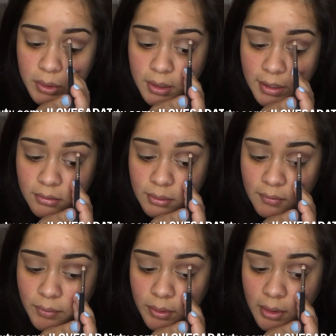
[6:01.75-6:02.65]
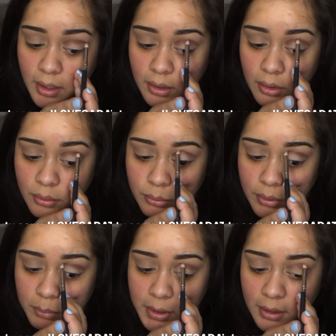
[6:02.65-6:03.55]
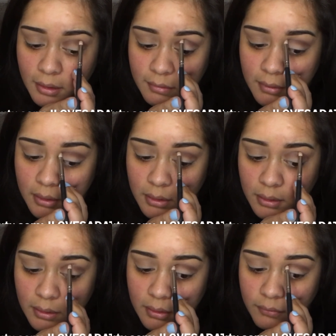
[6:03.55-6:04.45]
But I do have a code with Mikasa, an